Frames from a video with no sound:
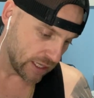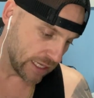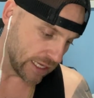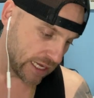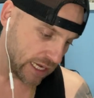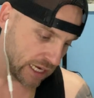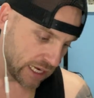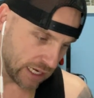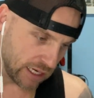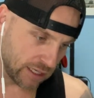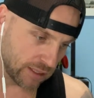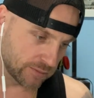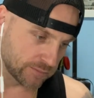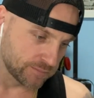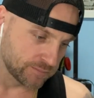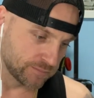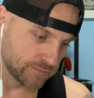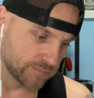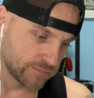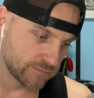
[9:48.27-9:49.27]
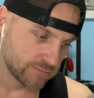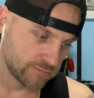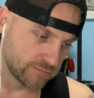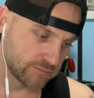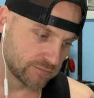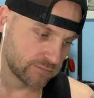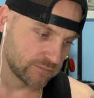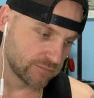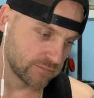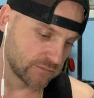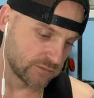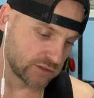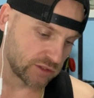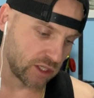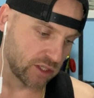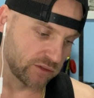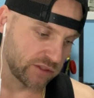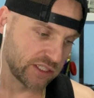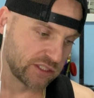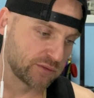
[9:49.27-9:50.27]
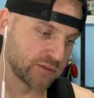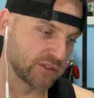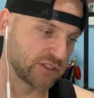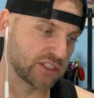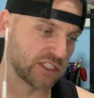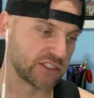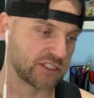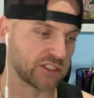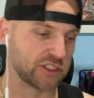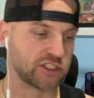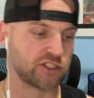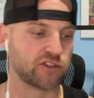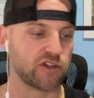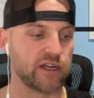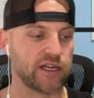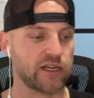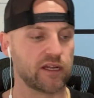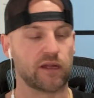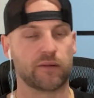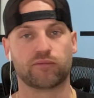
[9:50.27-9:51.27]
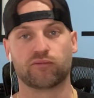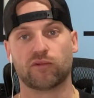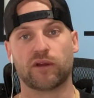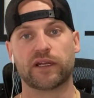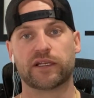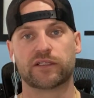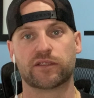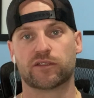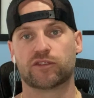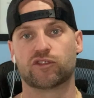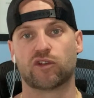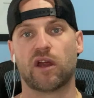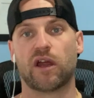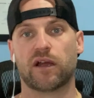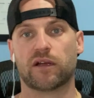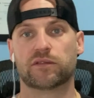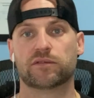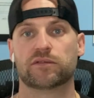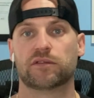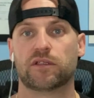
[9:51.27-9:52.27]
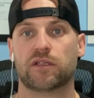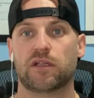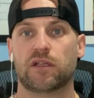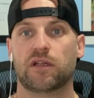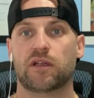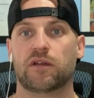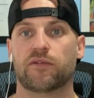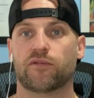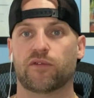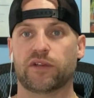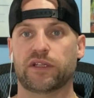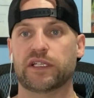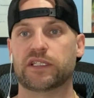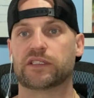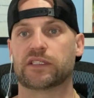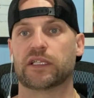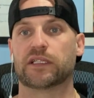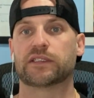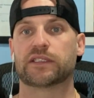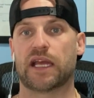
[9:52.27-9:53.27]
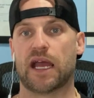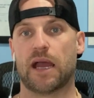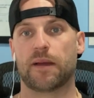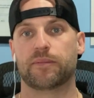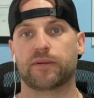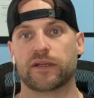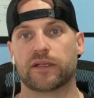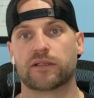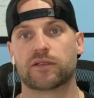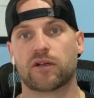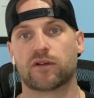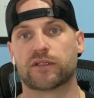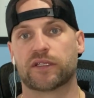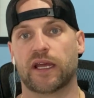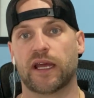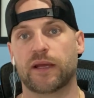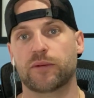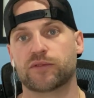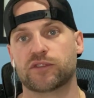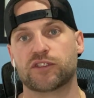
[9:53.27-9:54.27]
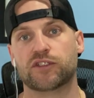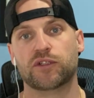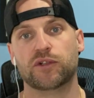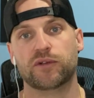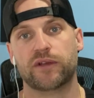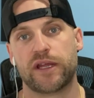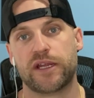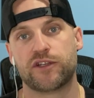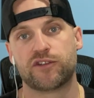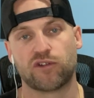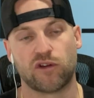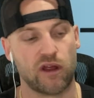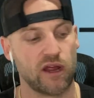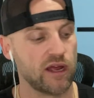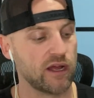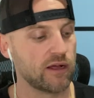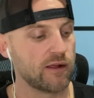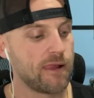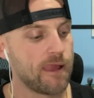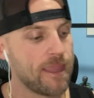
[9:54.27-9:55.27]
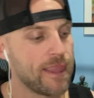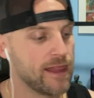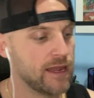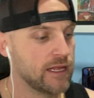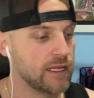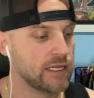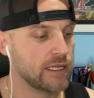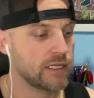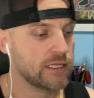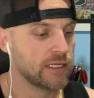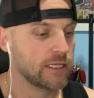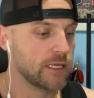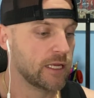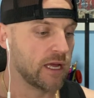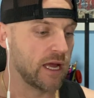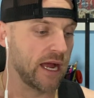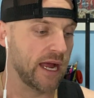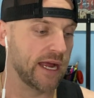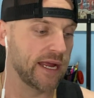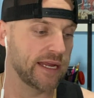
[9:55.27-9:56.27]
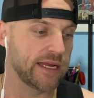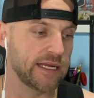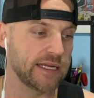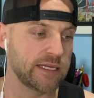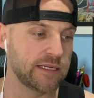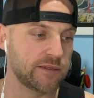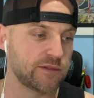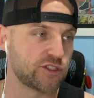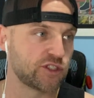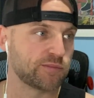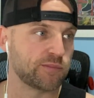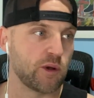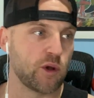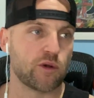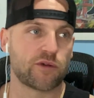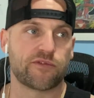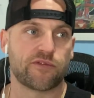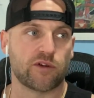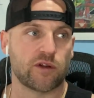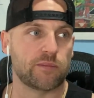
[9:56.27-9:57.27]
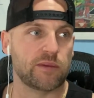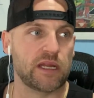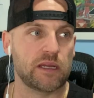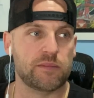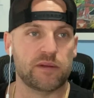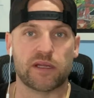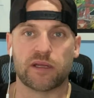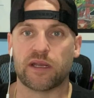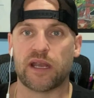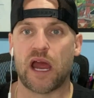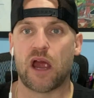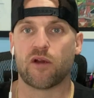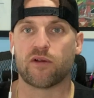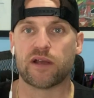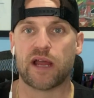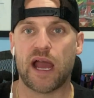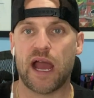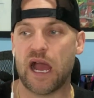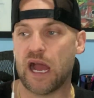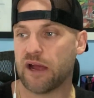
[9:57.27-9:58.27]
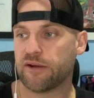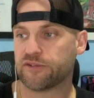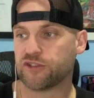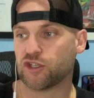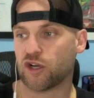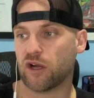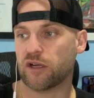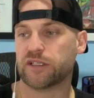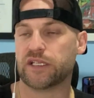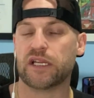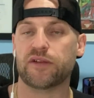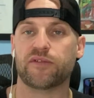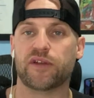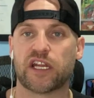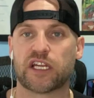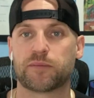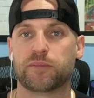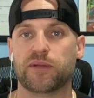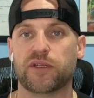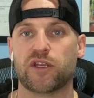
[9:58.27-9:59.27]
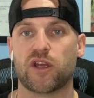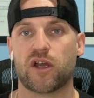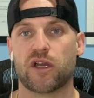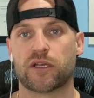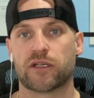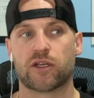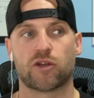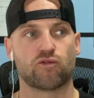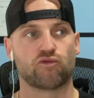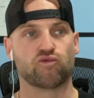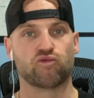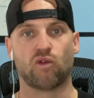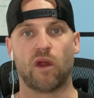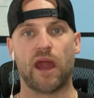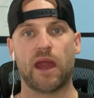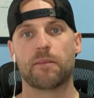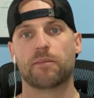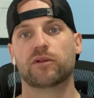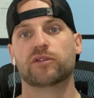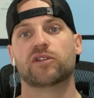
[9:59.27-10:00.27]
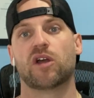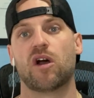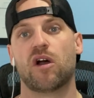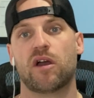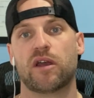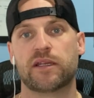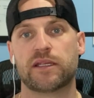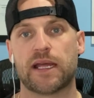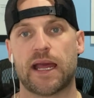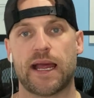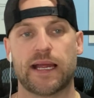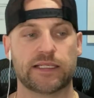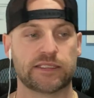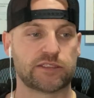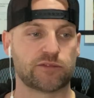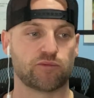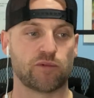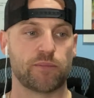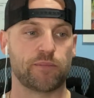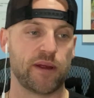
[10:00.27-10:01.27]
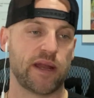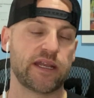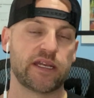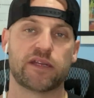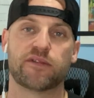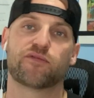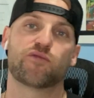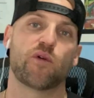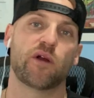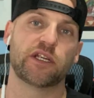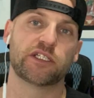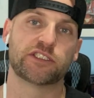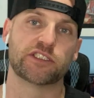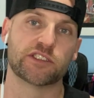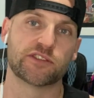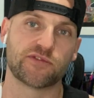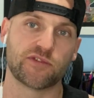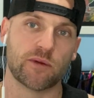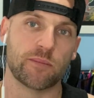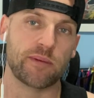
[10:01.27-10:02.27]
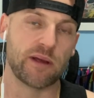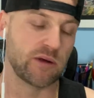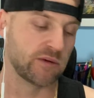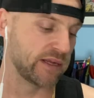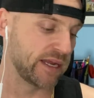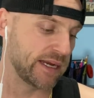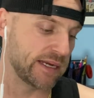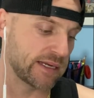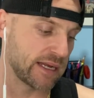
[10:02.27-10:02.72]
So this was just a straight up rigged trial for these things happening. Okay, it was a 2-day trial. I spoke for maybe an hour and a half. John David Ekping-Young rambled on, asked repetitive questions for about 8